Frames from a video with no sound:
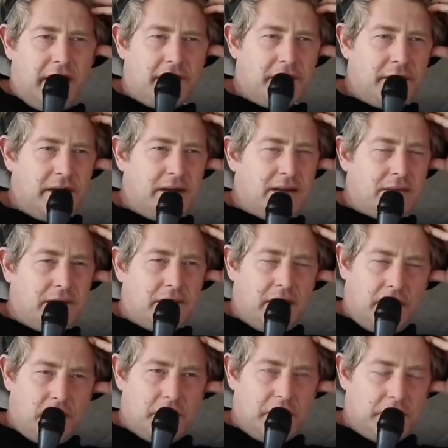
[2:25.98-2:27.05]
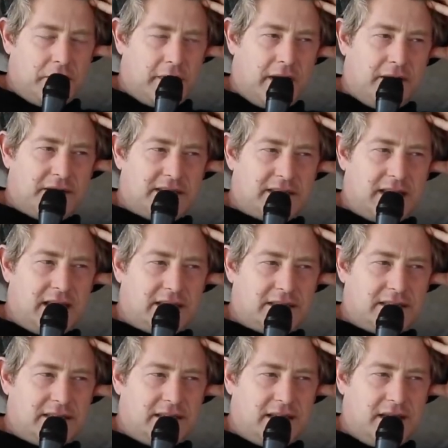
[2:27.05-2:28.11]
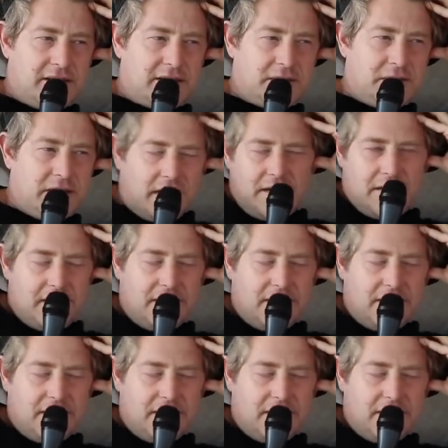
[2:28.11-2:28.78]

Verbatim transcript: bother me when other people were having sex. I would just be like,